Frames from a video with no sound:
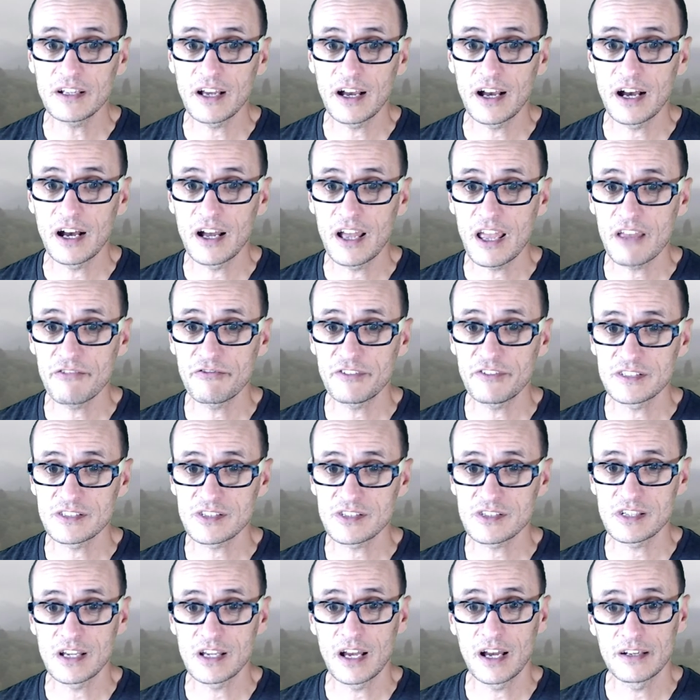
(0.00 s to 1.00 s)
uh,
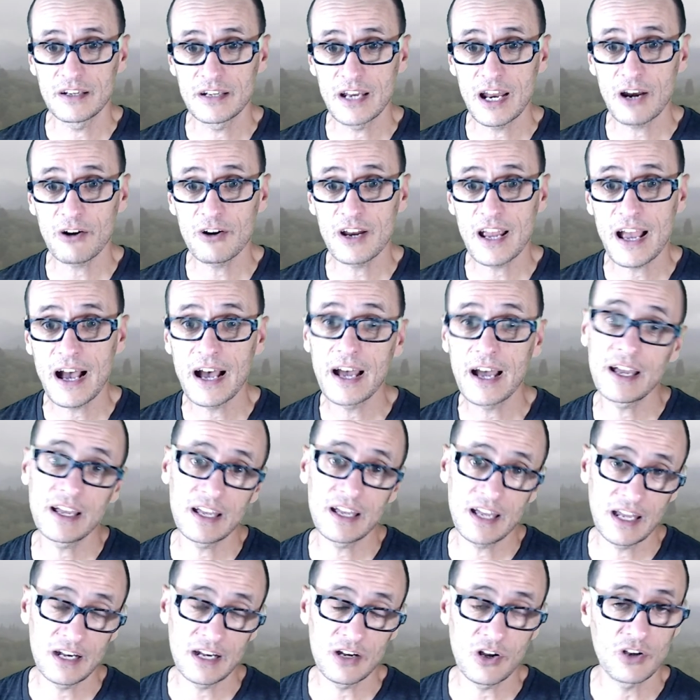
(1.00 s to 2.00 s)
Aphis uh, nerii,
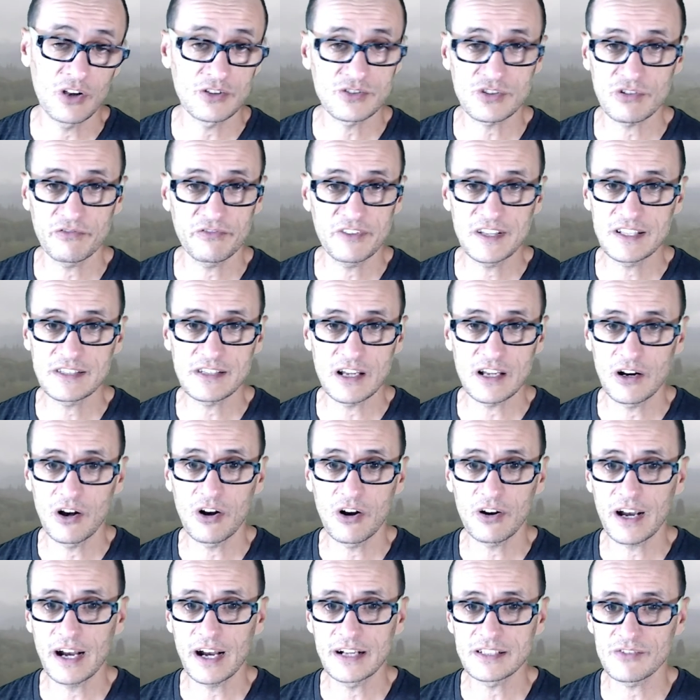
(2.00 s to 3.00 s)
and also feeds on all
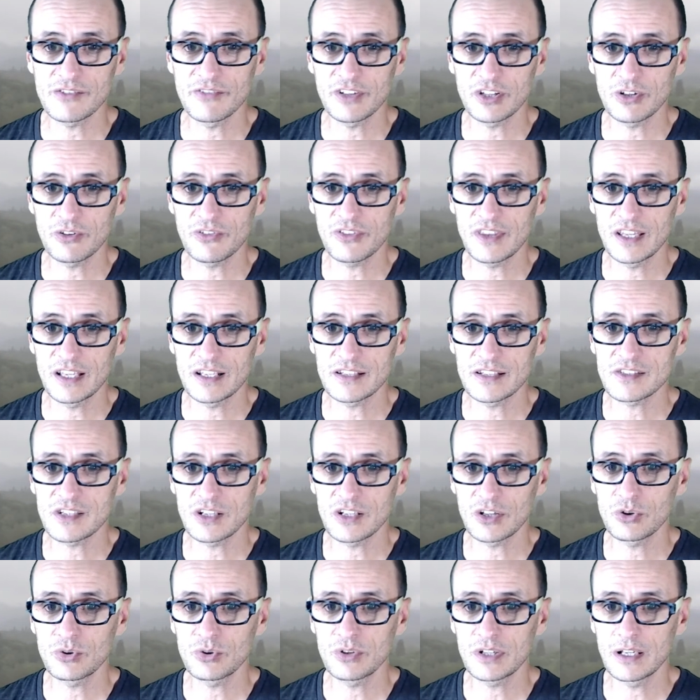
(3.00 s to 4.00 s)
kinds of other things,
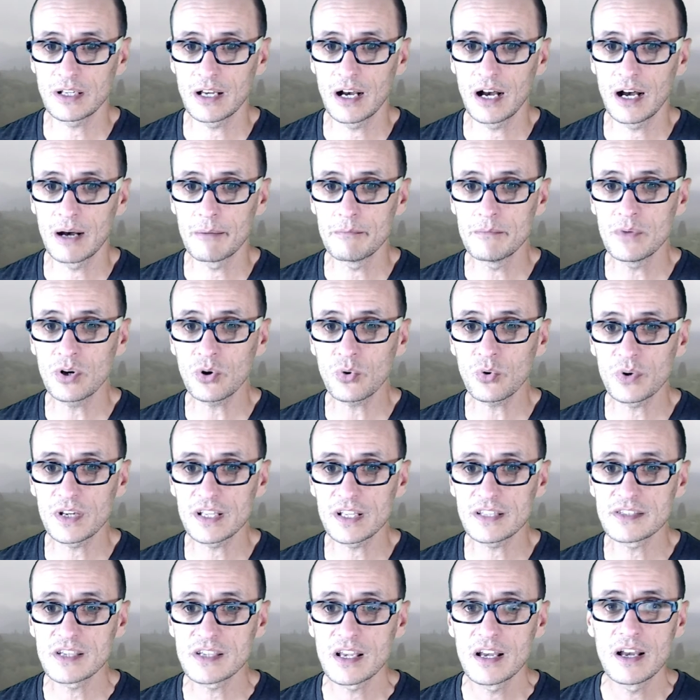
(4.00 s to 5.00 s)
including uh,
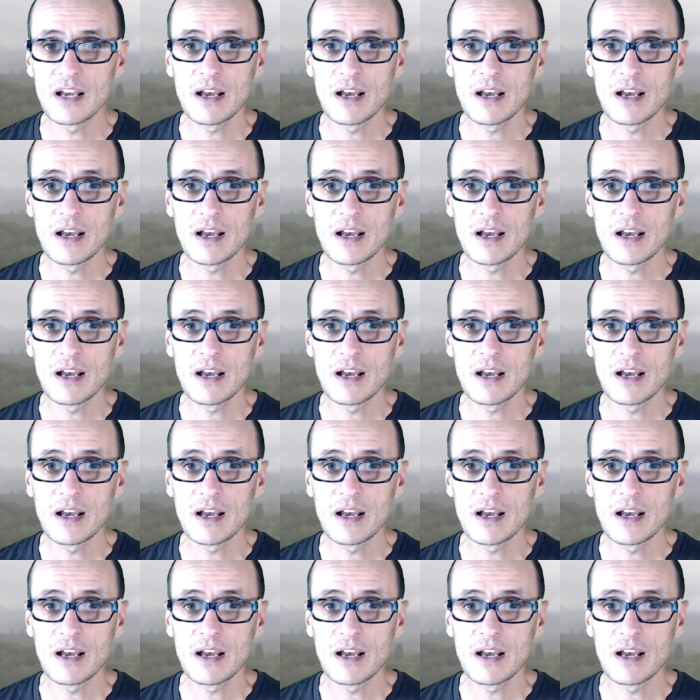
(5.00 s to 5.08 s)
milkweeds,